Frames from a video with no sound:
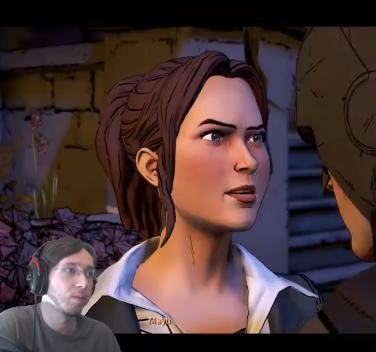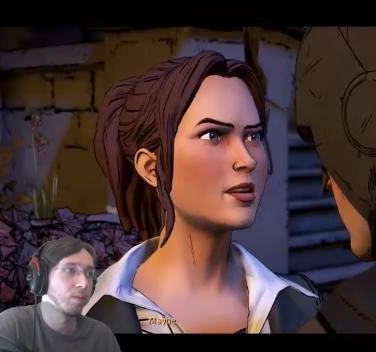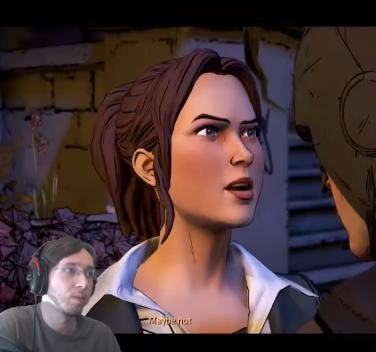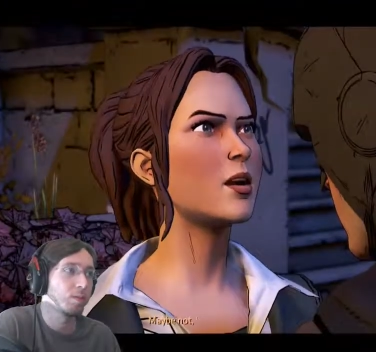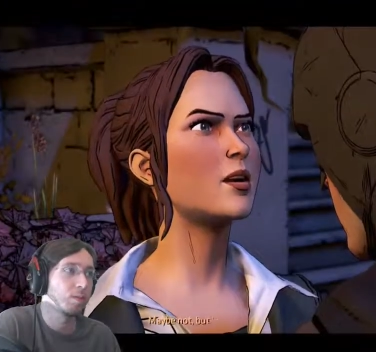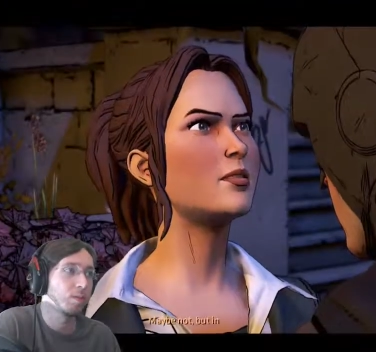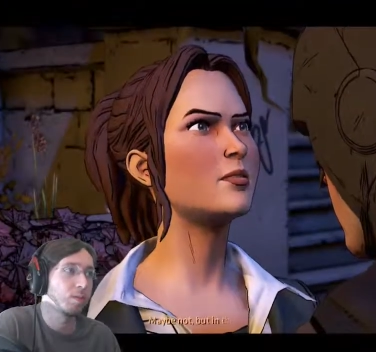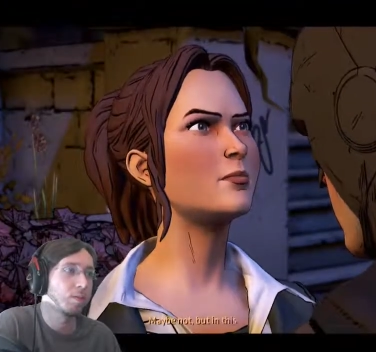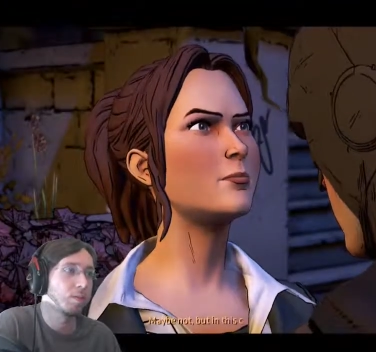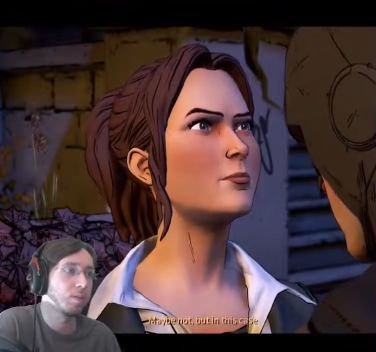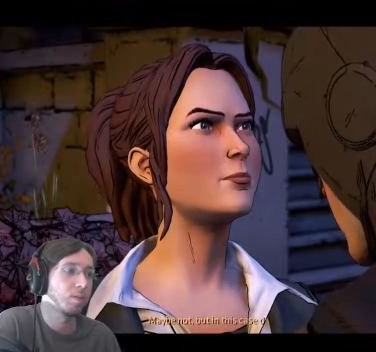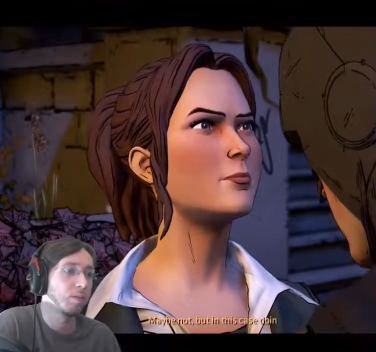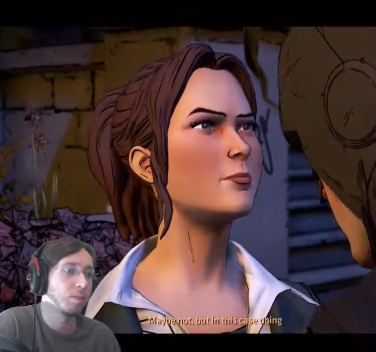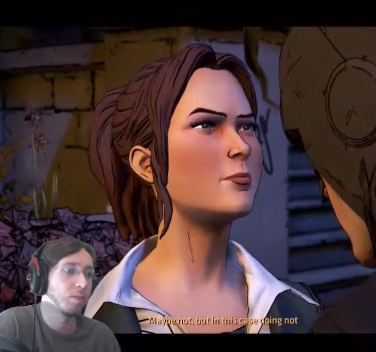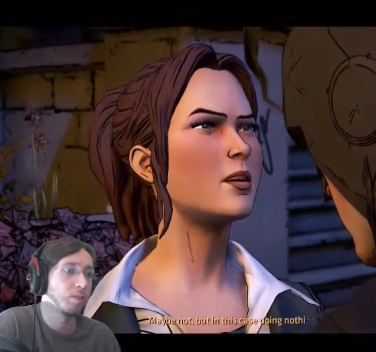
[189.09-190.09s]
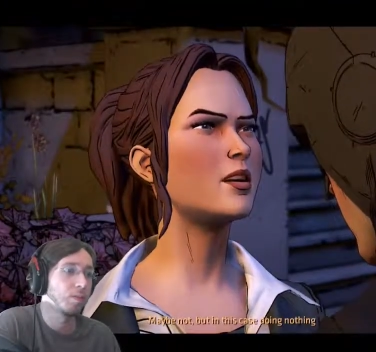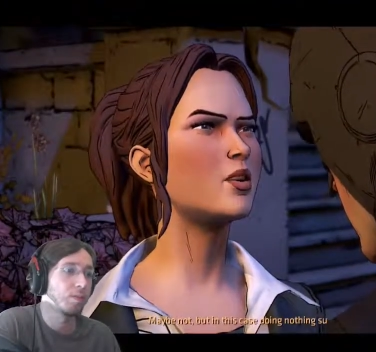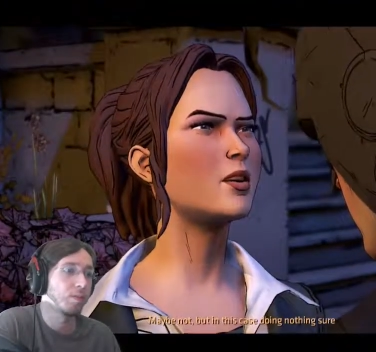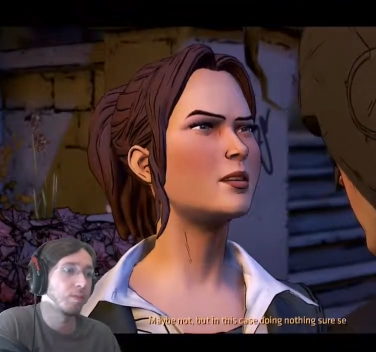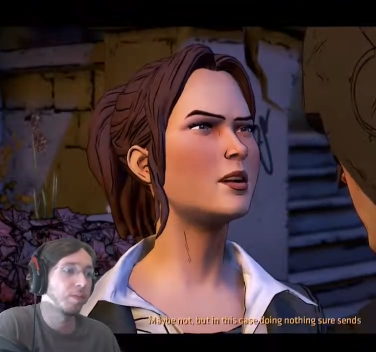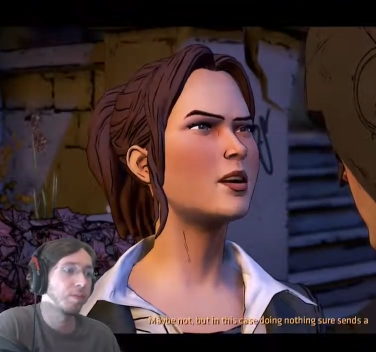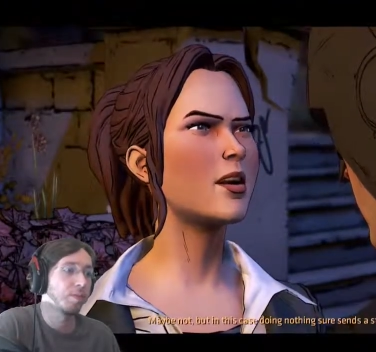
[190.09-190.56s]
Speaker 1: Maybe not. But
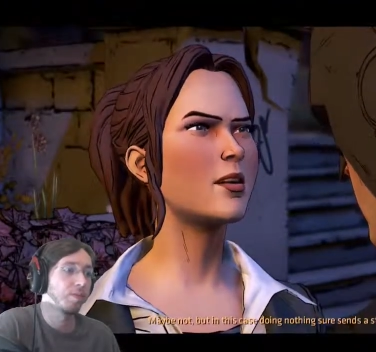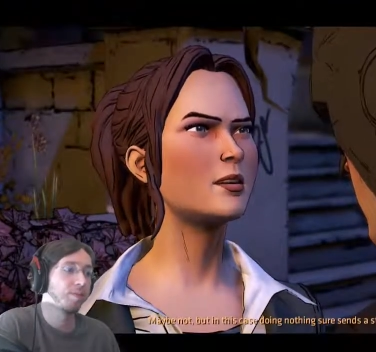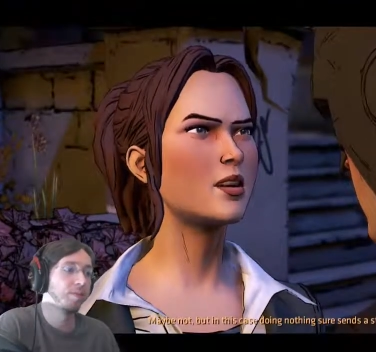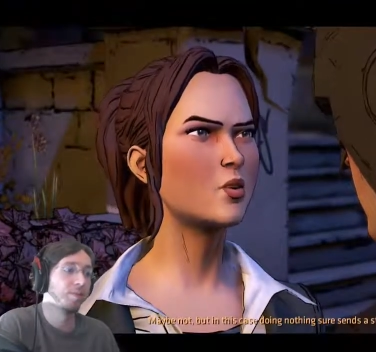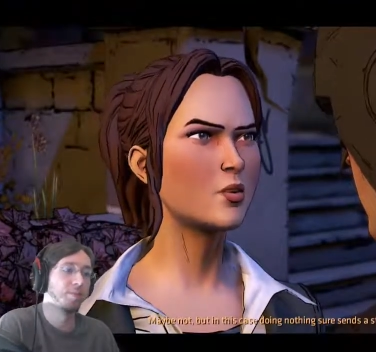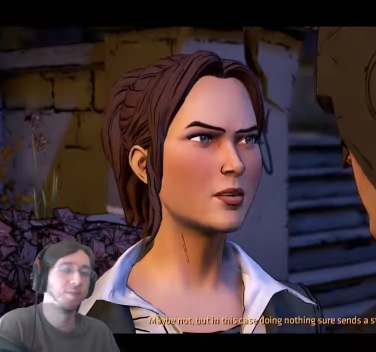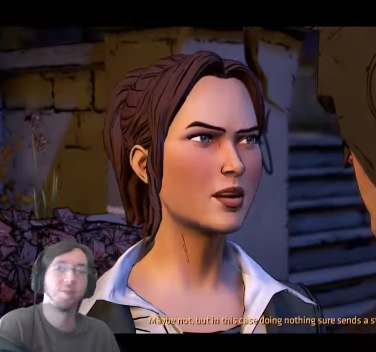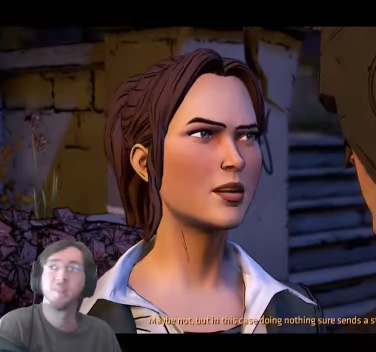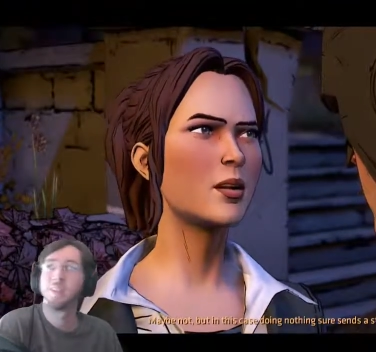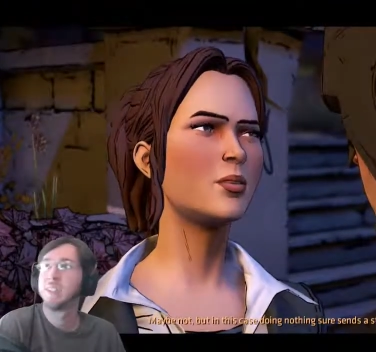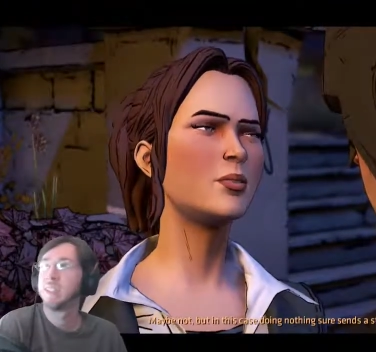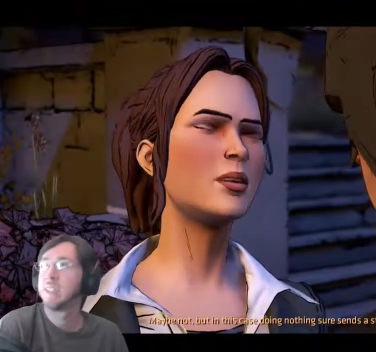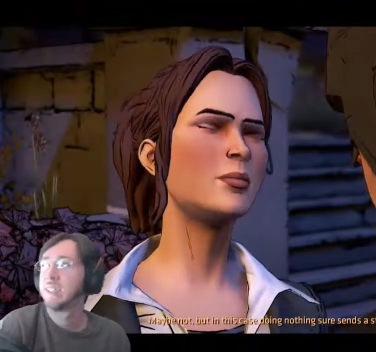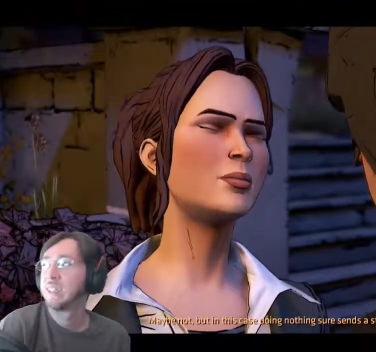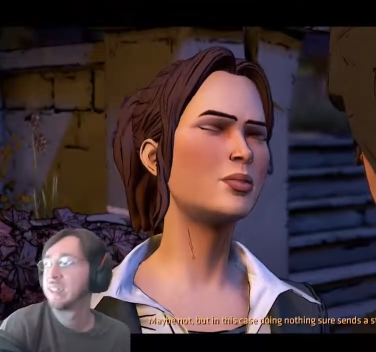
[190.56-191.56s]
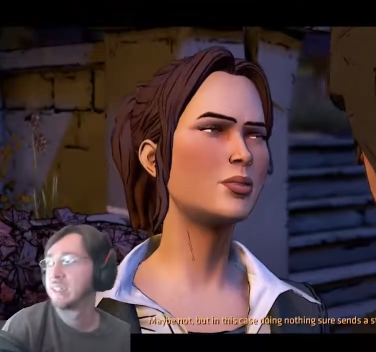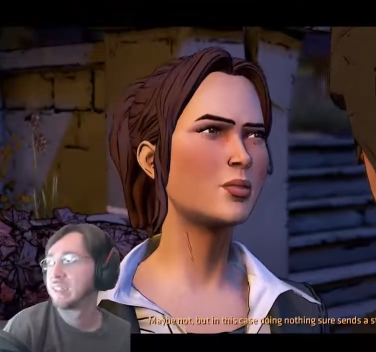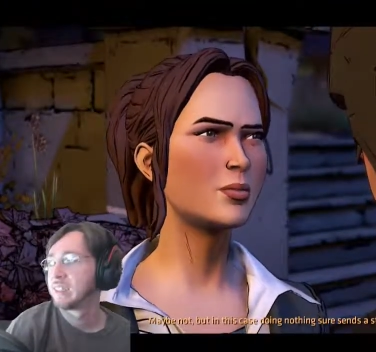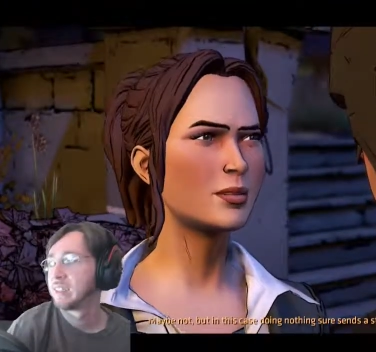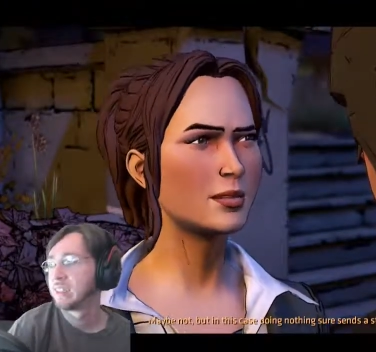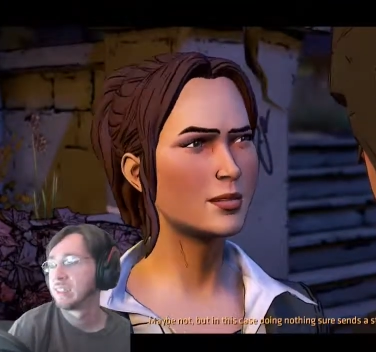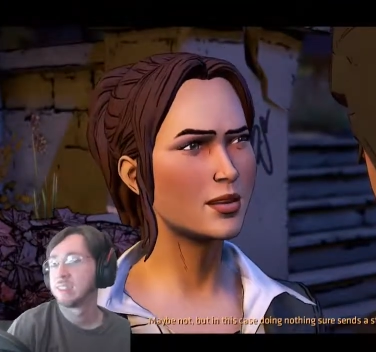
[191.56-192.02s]
in this case, hmm. doing nothing
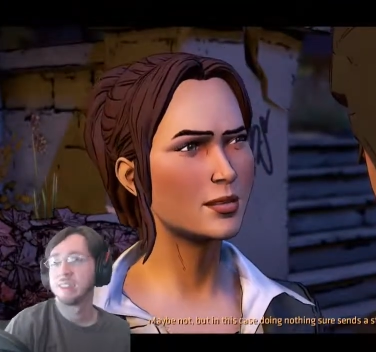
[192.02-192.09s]
sure